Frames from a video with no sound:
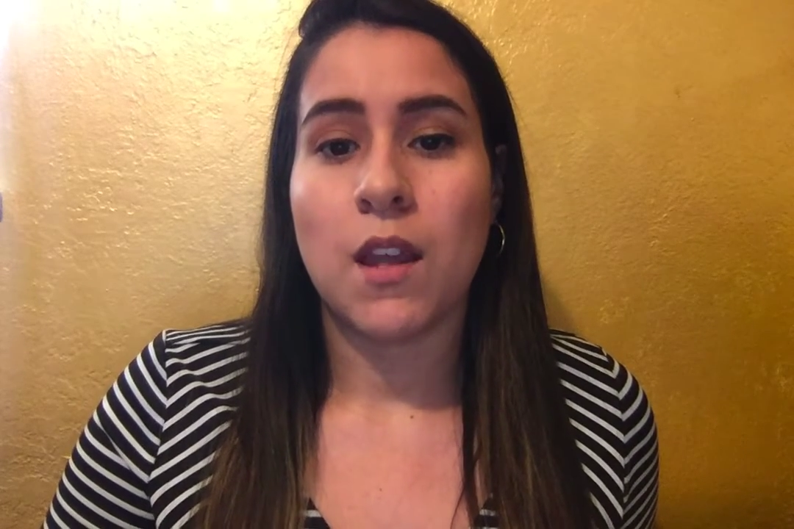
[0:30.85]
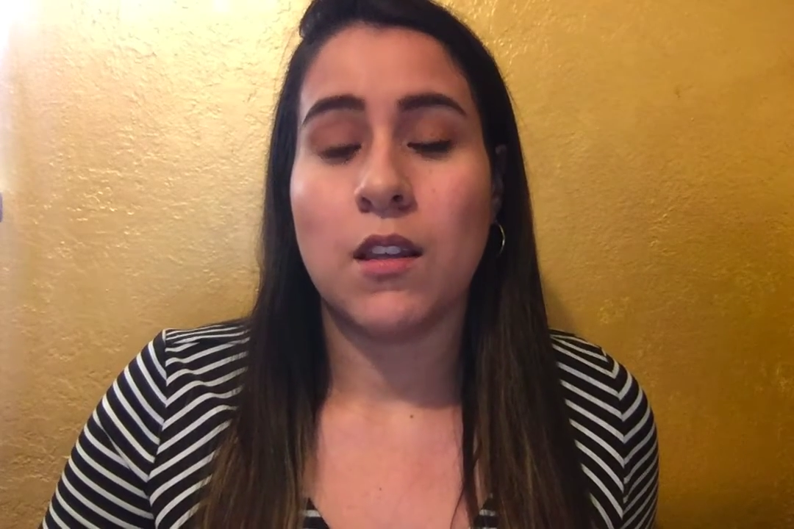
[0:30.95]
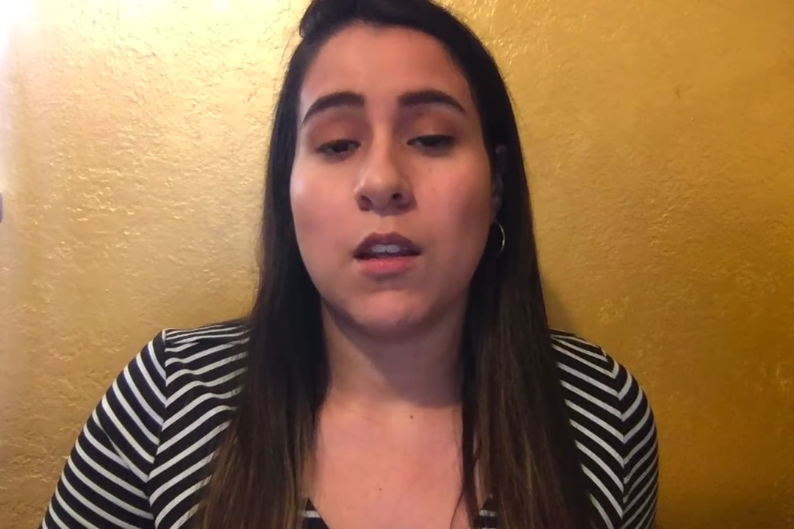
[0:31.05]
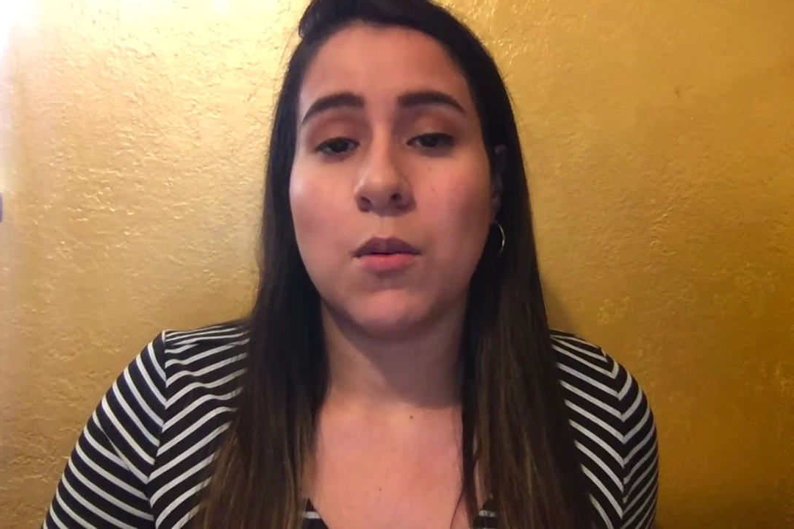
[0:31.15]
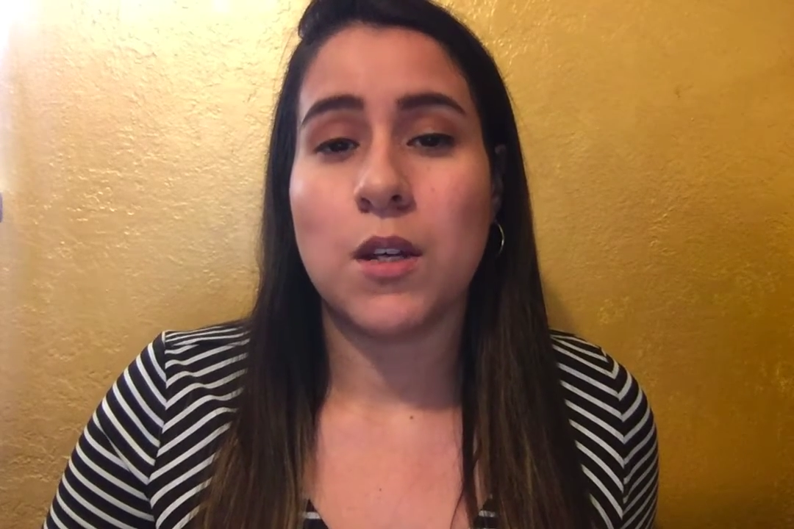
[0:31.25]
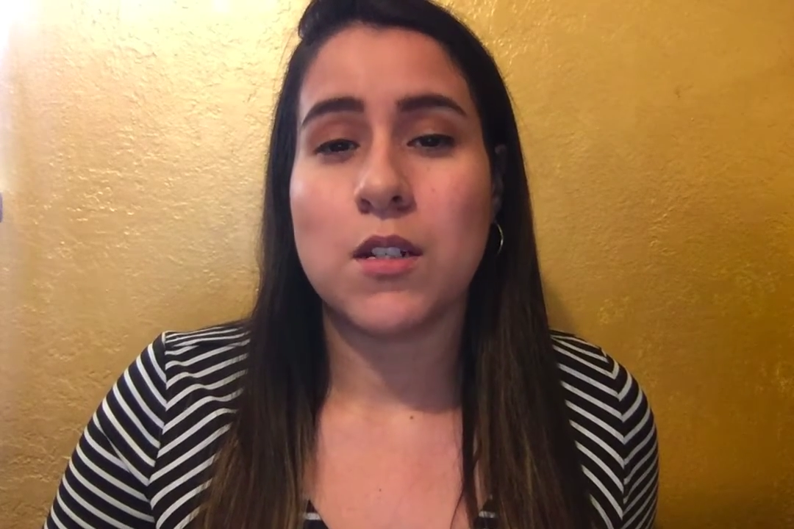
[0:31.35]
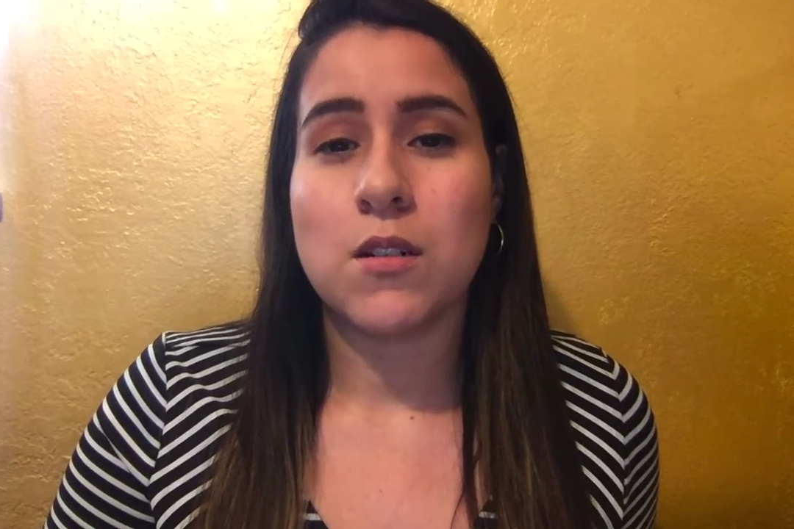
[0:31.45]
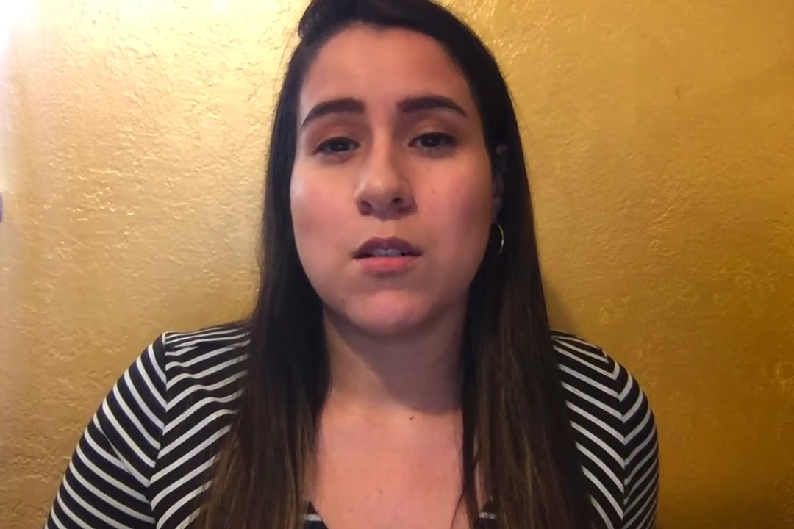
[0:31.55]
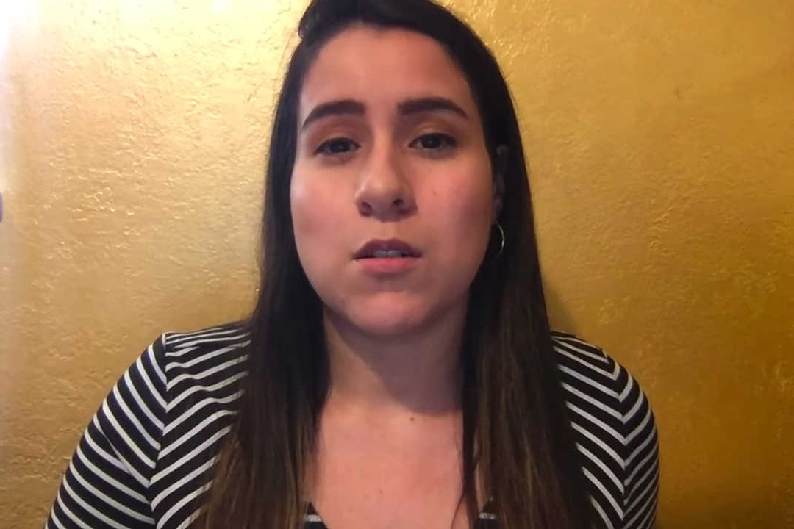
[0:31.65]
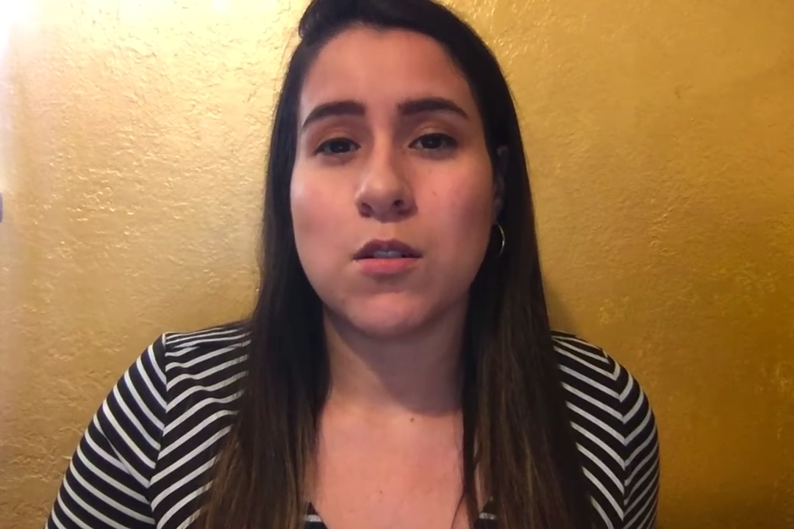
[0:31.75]
The
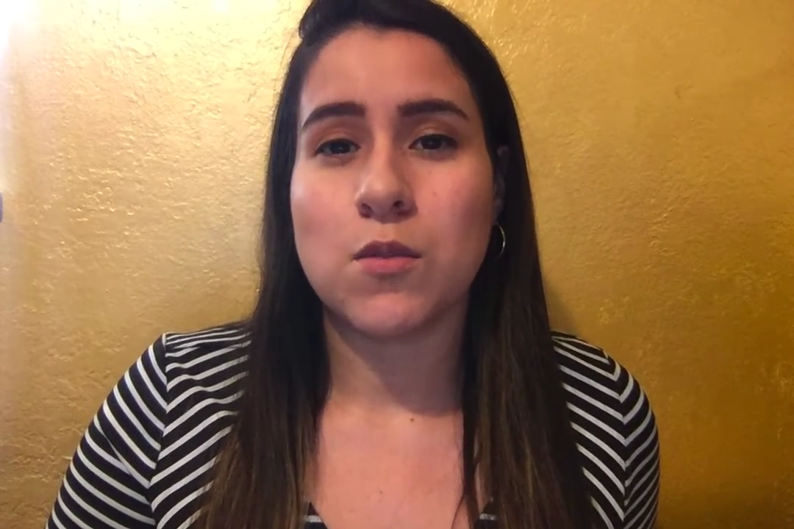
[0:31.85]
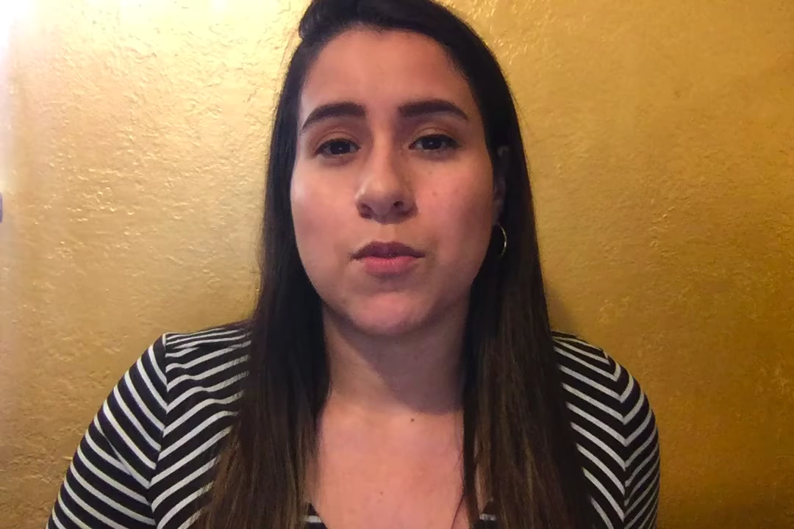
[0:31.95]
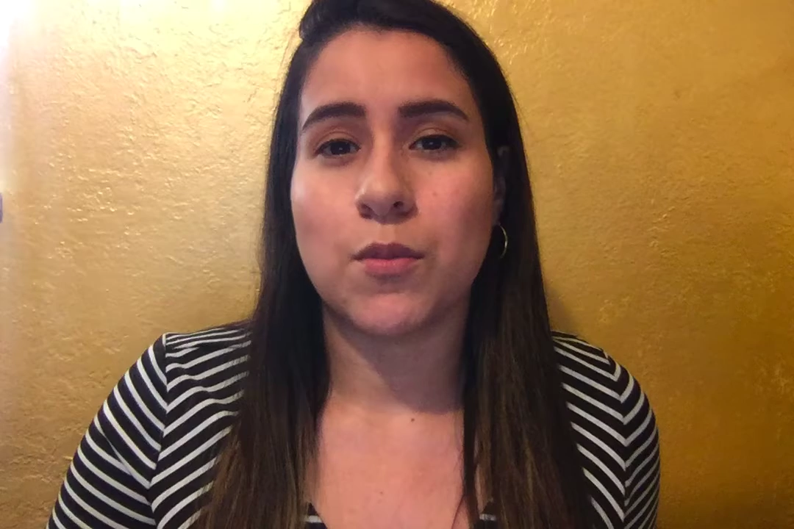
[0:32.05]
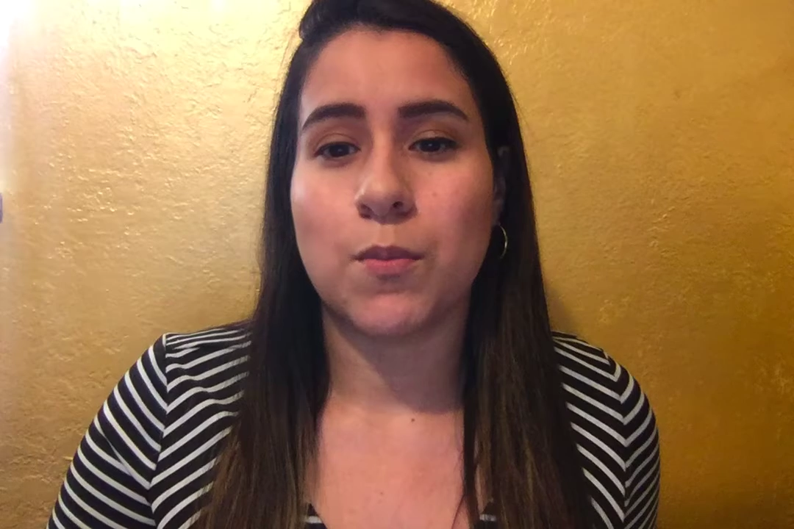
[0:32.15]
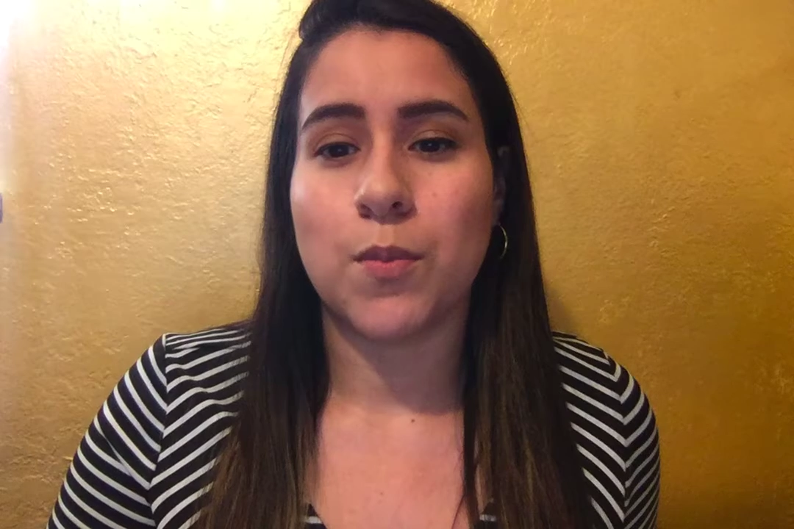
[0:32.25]
equations used for